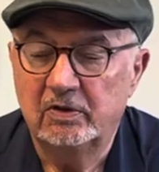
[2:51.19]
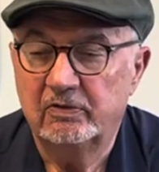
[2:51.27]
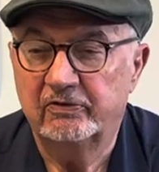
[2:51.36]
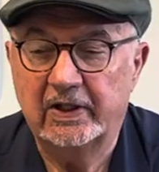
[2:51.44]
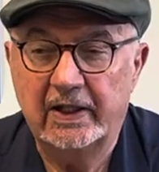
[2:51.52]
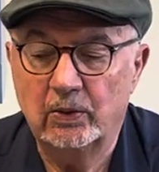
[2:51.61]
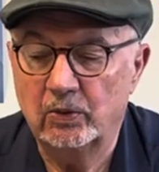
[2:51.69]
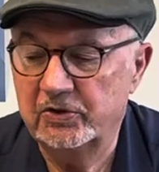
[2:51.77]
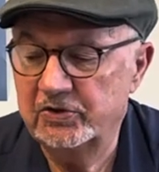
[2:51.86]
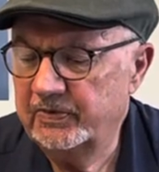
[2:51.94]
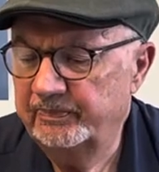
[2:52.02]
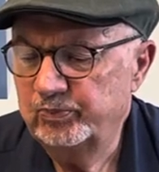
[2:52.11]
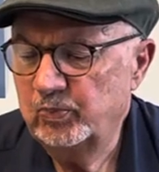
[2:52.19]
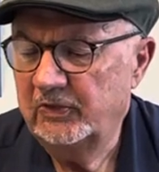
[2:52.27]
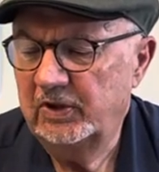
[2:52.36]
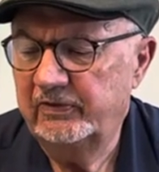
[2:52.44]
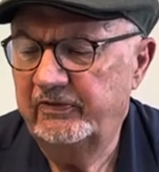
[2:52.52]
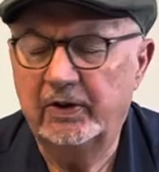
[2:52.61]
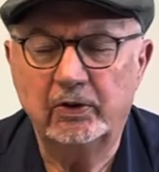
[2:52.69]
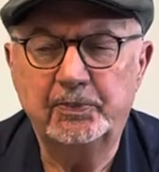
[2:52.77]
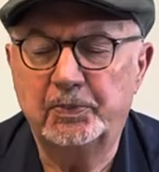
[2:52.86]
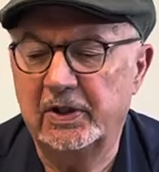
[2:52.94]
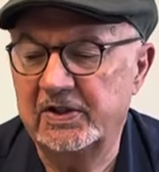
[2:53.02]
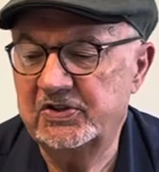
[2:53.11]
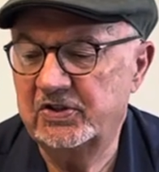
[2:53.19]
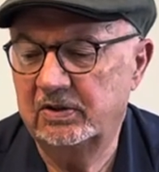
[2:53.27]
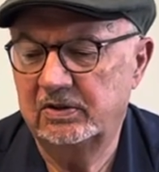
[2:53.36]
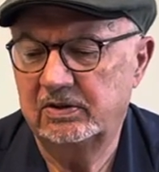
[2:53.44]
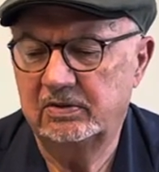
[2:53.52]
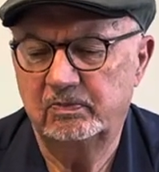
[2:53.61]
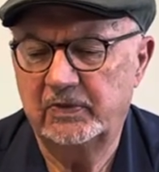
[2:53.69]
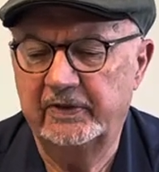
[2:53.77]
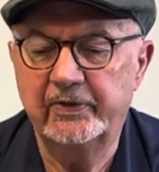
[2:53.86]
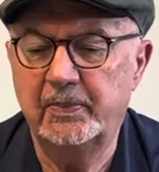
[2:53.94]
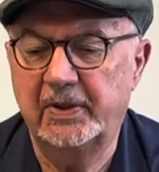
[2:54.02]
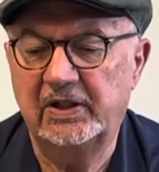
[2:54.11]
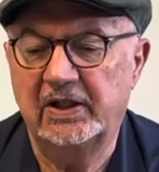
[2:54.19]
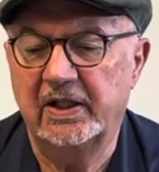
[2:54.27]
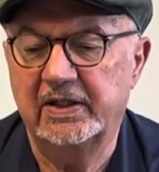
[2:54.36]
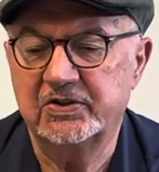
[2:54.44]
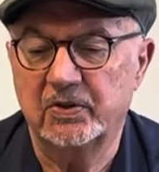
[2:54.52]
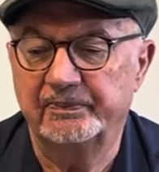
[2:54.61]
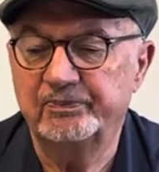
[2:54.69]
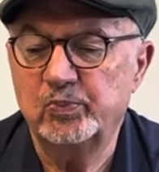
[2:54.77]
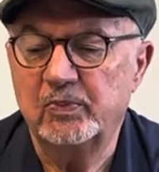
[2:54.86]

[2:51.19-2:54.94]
flowers, very pleasant. Everybody likes them.